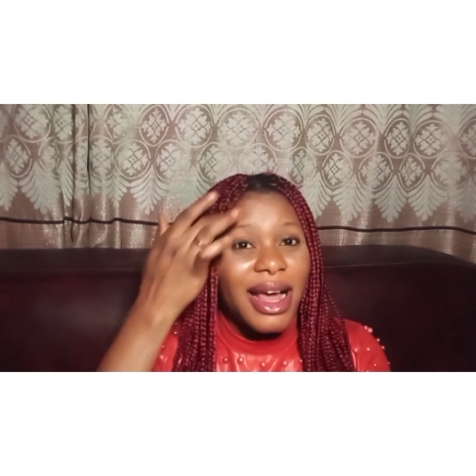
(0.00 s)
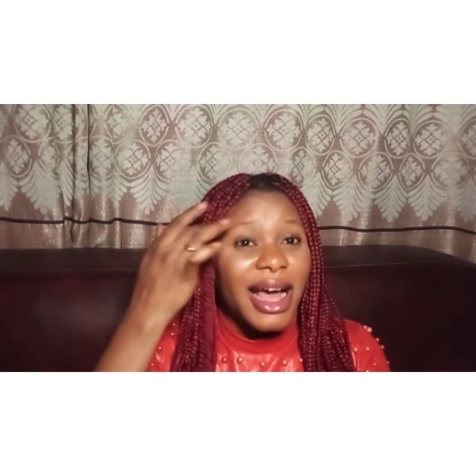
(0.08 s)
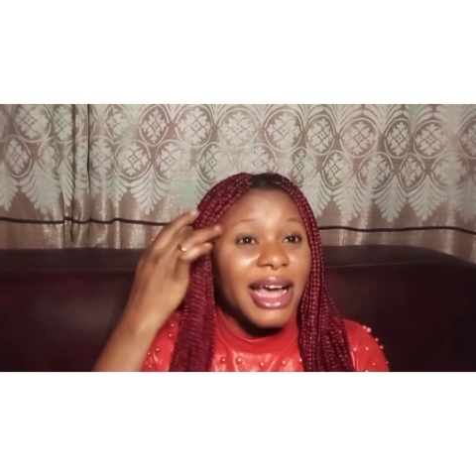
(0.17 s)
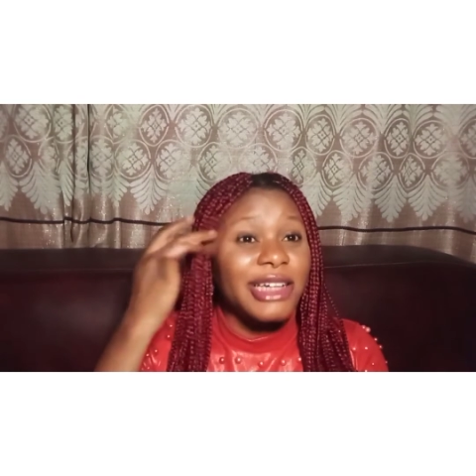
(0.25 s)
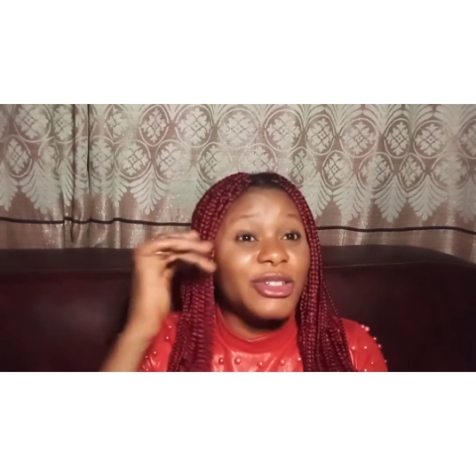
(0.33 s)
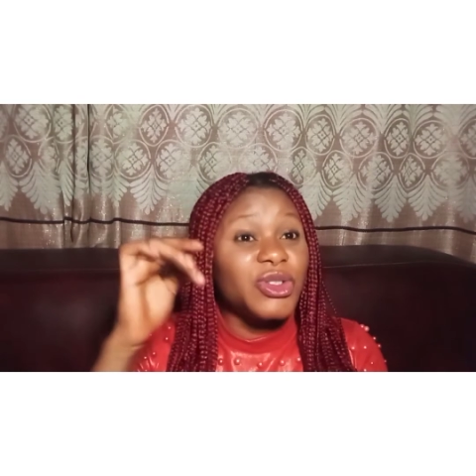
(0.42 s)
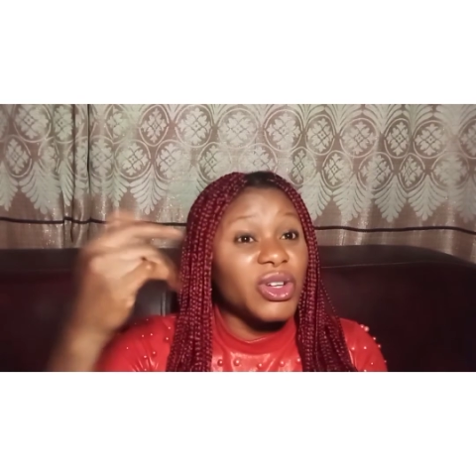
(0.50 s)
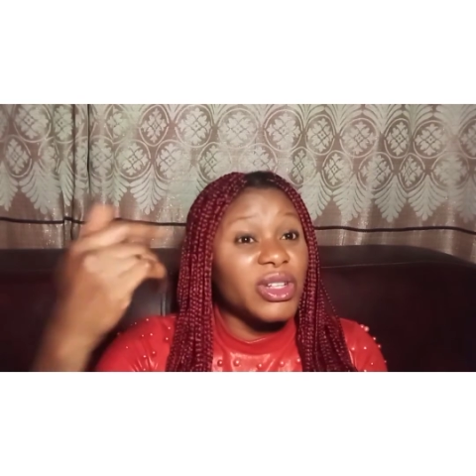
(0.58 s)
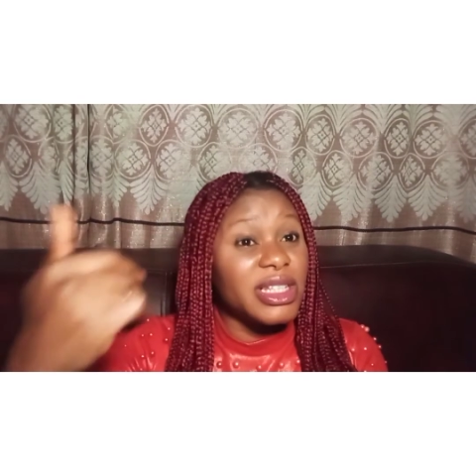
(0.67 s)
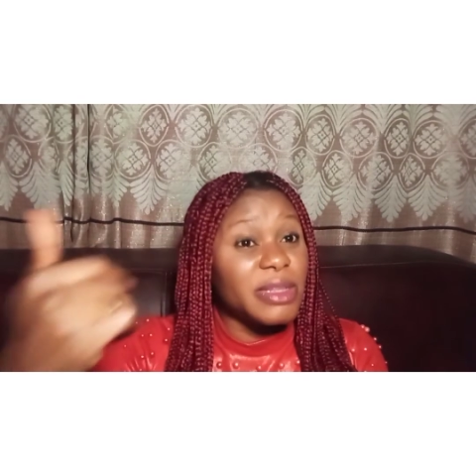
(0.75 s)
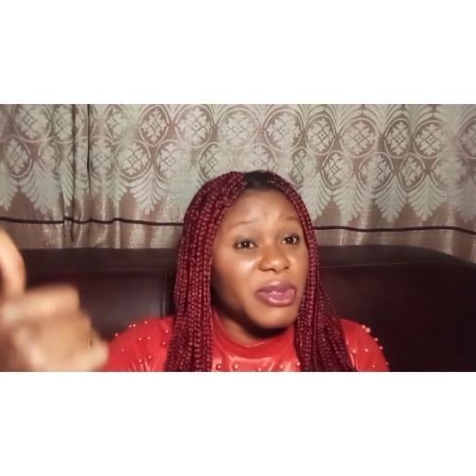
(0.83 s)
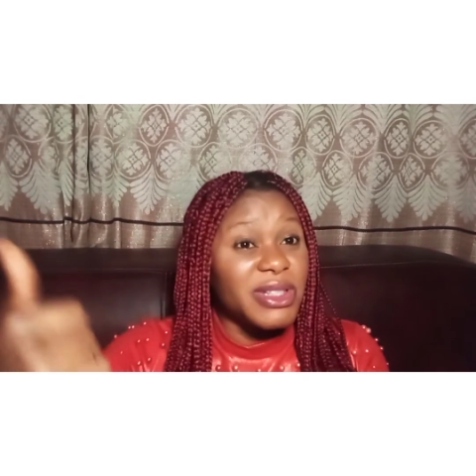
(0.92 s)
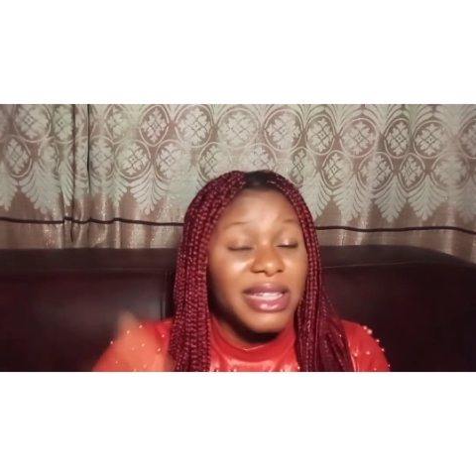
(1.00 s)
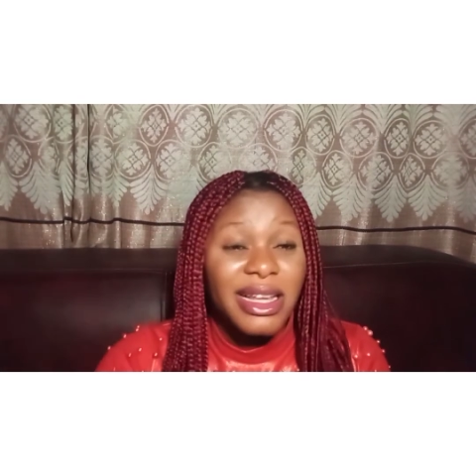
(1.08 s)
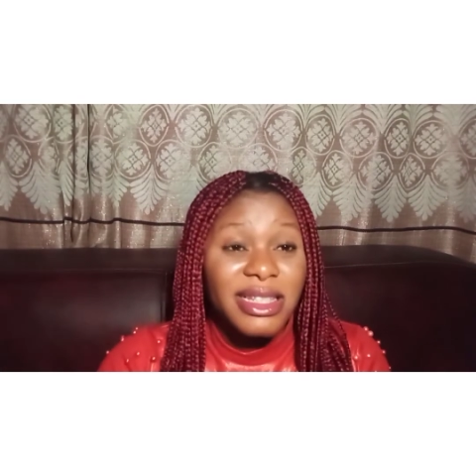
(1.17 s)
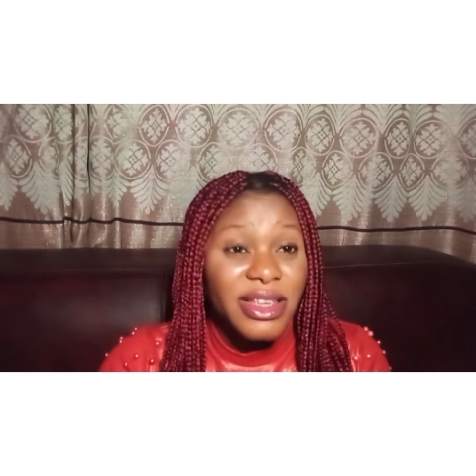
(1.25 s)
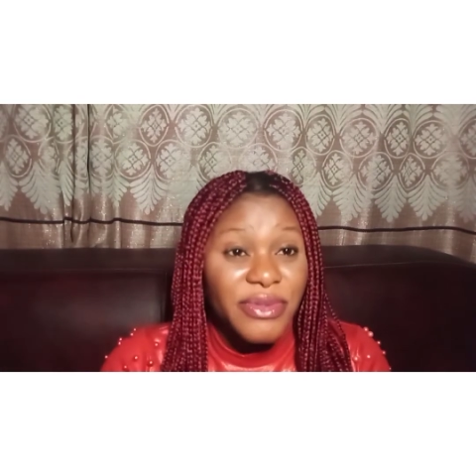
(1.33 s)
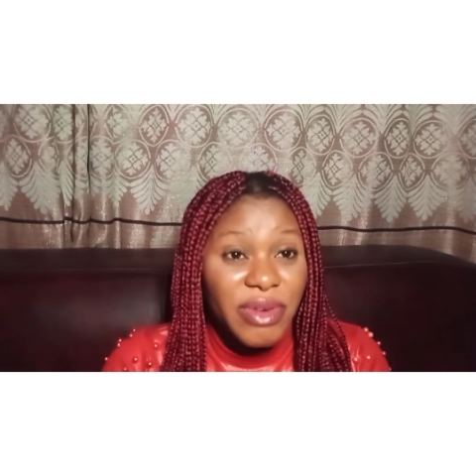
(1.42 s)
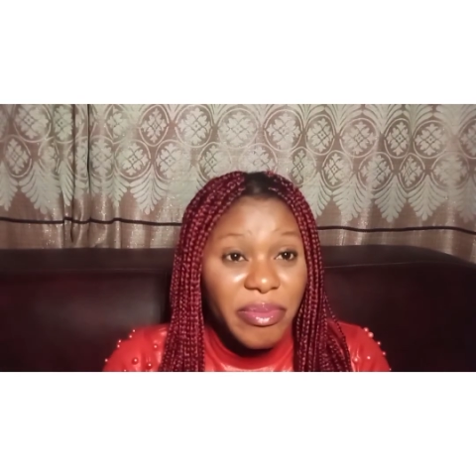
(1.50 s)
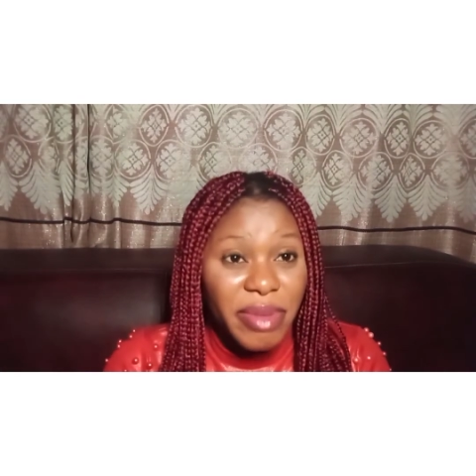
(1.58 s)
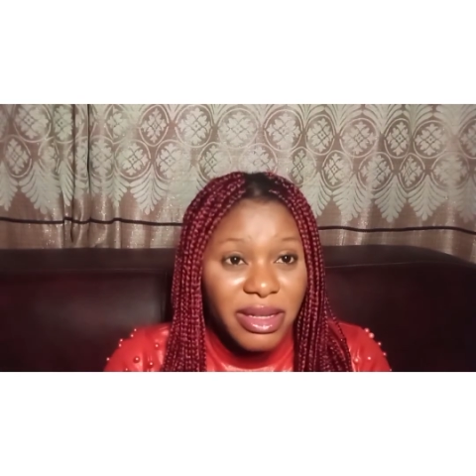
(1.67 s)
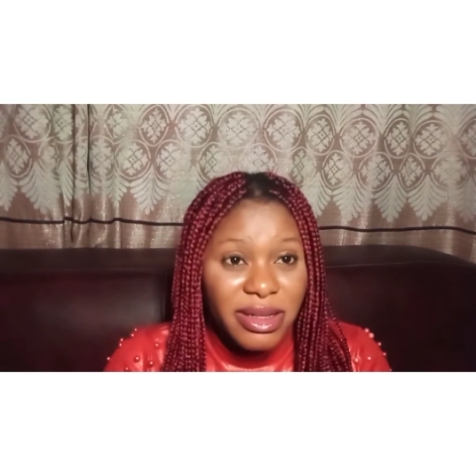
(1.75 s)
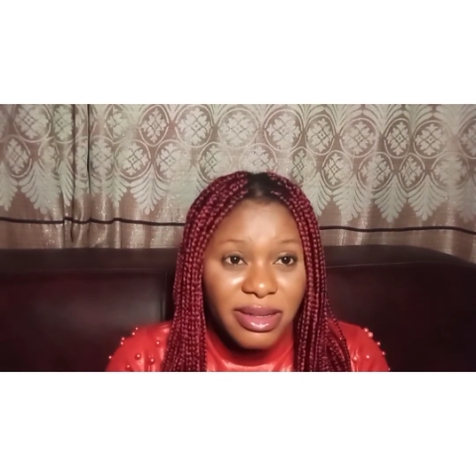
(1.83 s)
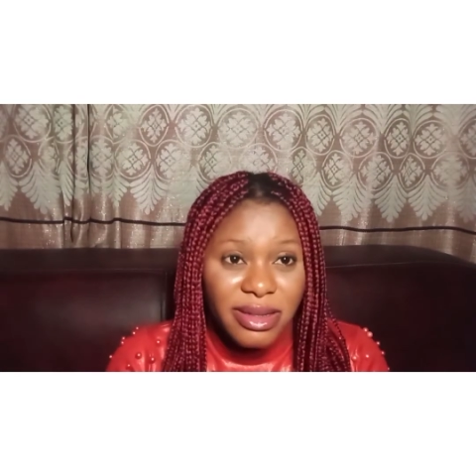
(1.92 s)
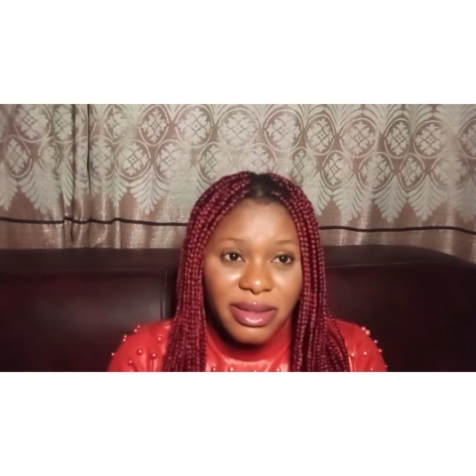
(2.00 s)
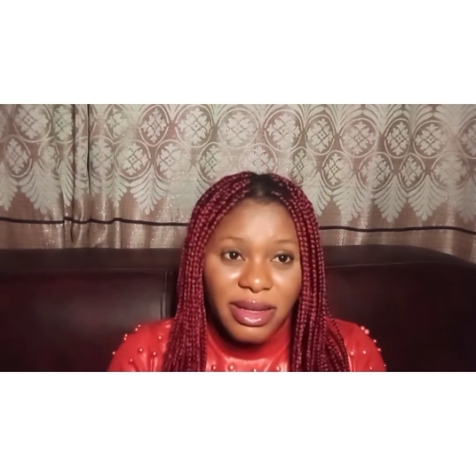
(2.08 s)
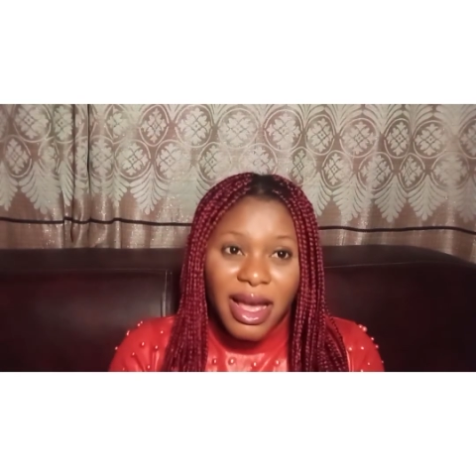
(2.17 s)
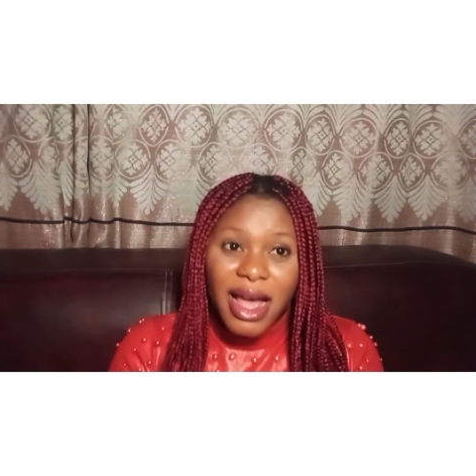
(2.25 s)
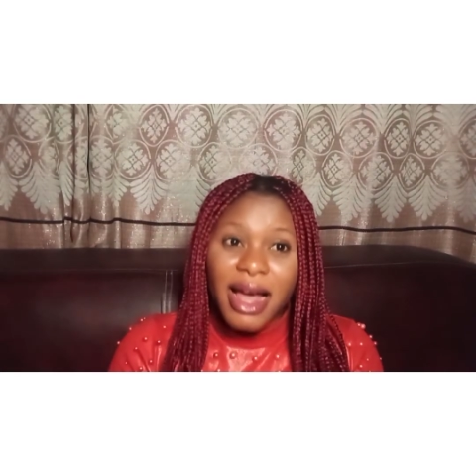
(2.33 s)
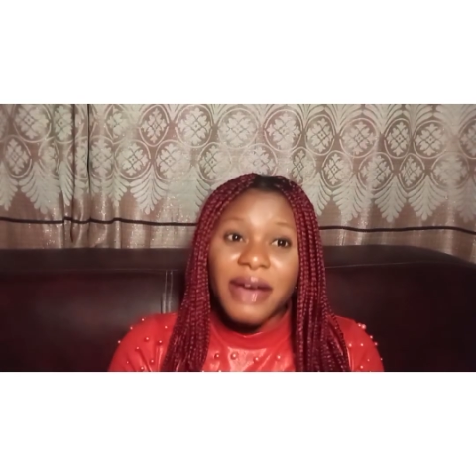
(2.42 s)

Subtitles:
are you sure this person has given birth?